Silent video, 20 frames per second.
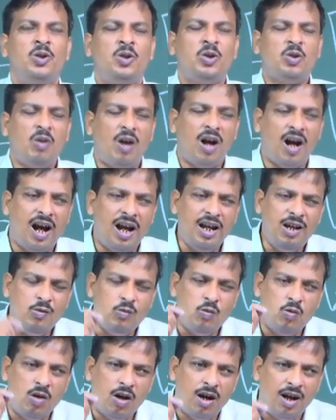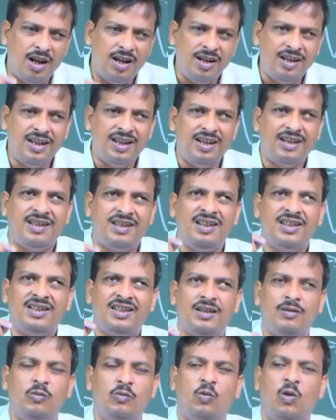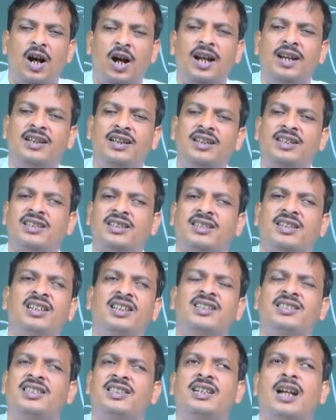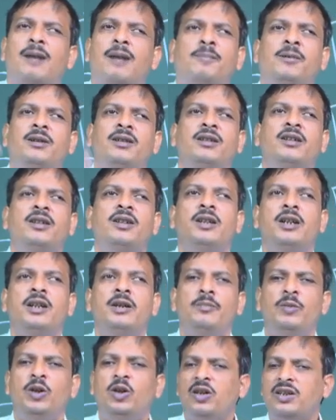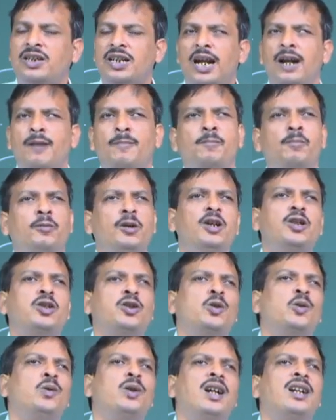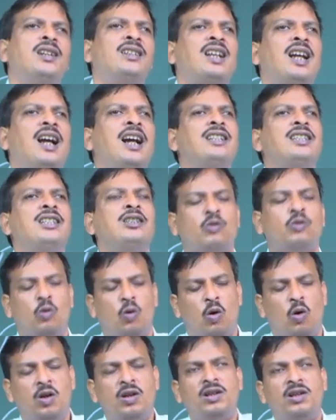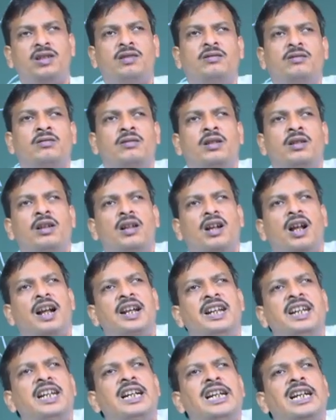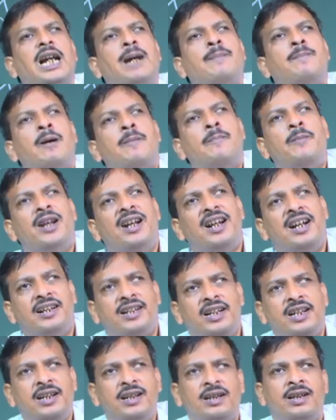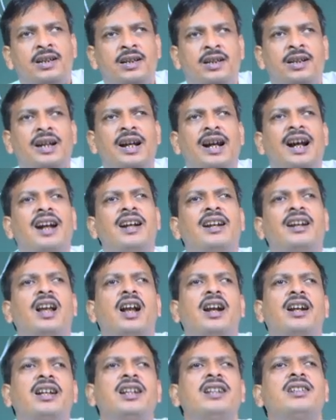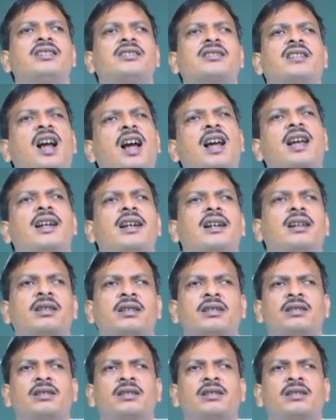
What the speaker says: So, I want a teaching, why these things has happened? Because every student has its own learning capability and learning style.